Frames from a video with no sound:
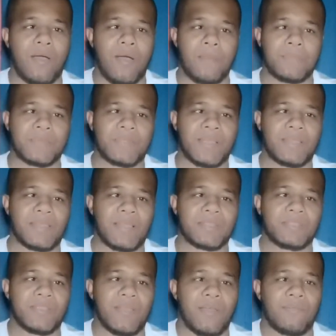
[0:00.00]
upset that
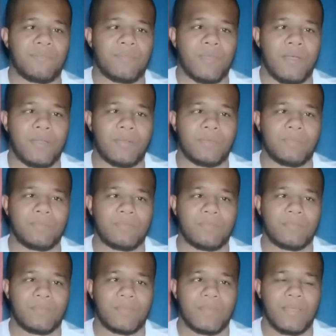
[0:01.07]
she have done
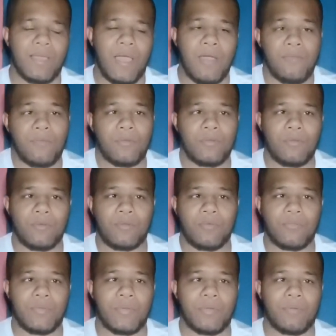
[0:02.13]
ever in her
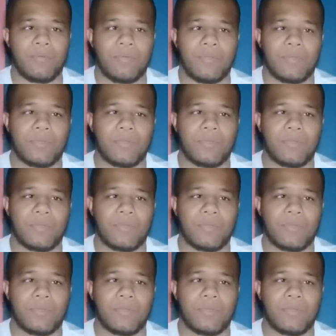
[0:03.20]
career.